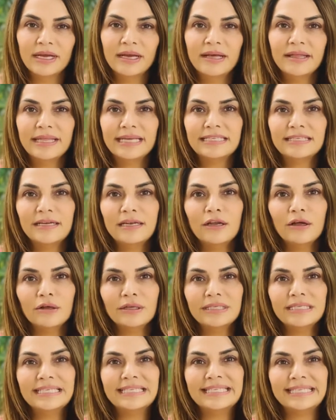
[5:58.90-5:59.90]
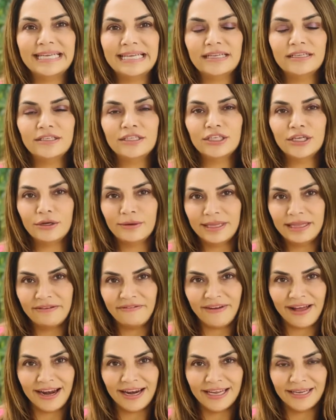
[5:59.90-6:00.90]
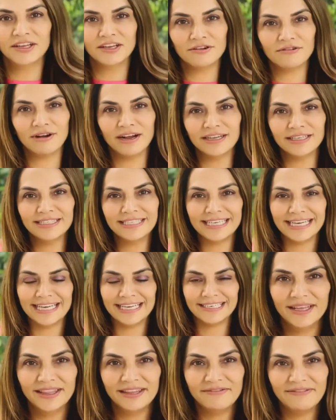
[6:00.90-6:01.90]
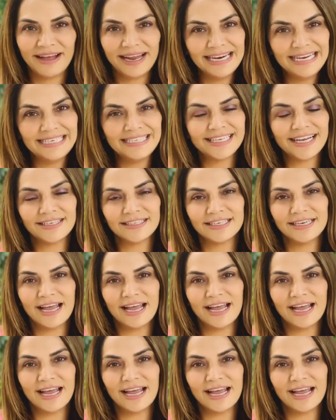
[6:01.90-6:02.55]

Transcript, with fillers: there's a lot to see and do in the valley. Granted, the valley doesn't